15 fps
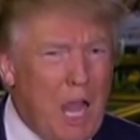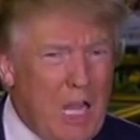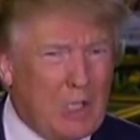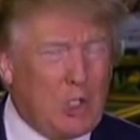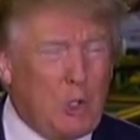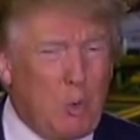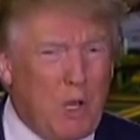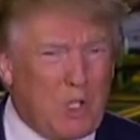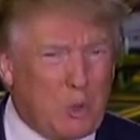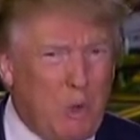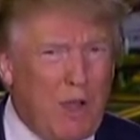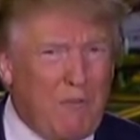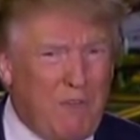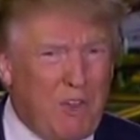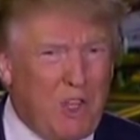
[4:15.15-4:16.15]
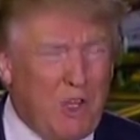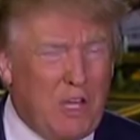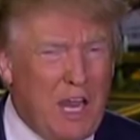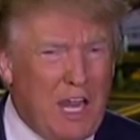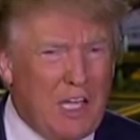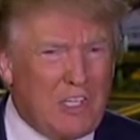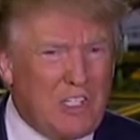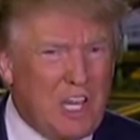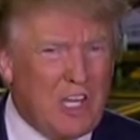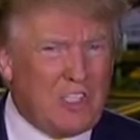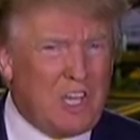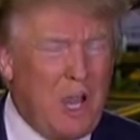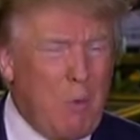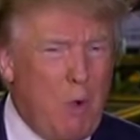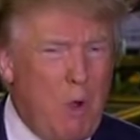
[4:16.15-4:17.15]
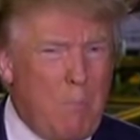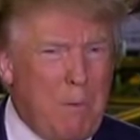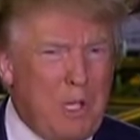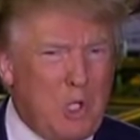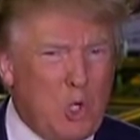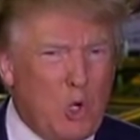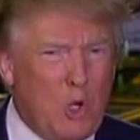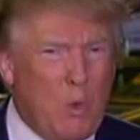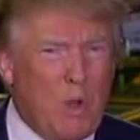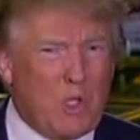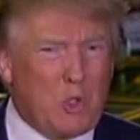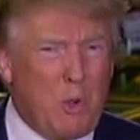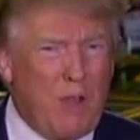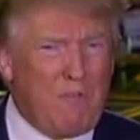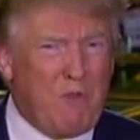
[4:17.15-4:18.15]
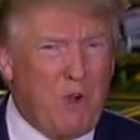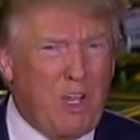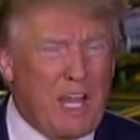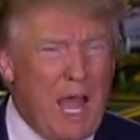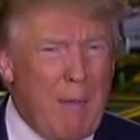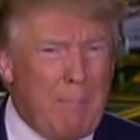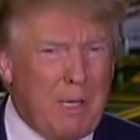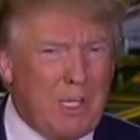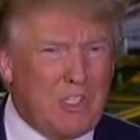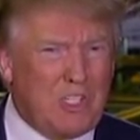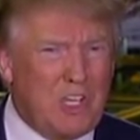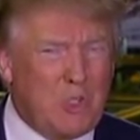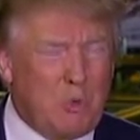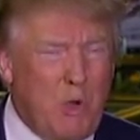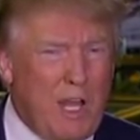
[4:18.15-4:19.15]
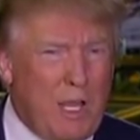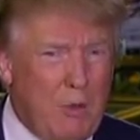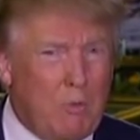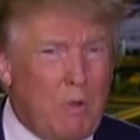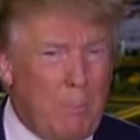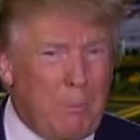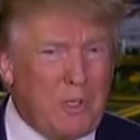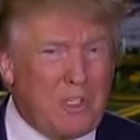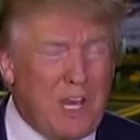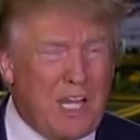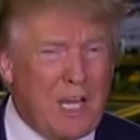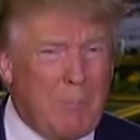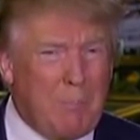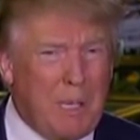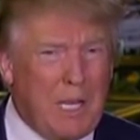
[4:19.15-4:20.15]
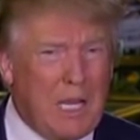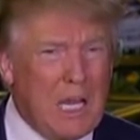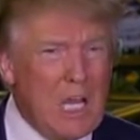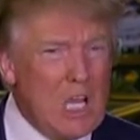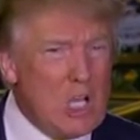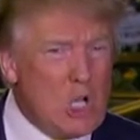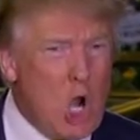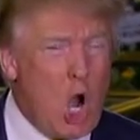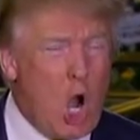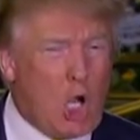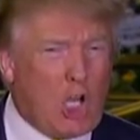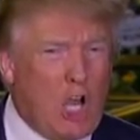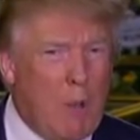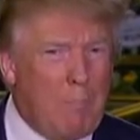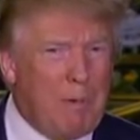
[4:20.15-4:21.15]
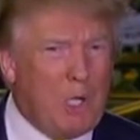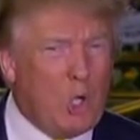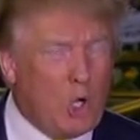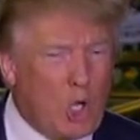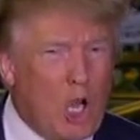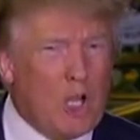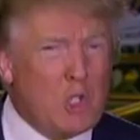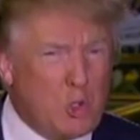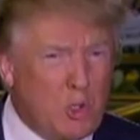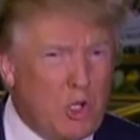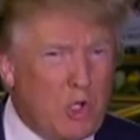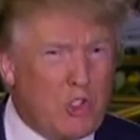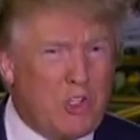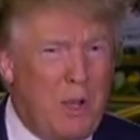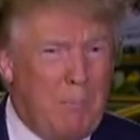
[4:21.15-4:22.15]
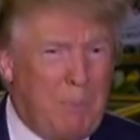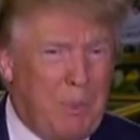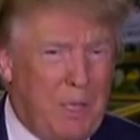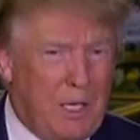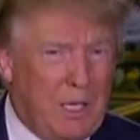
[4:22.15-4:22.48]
I'll do what's right for the United States. I won't be doing what's right for a lobbyist that's representing a big car company or country or something.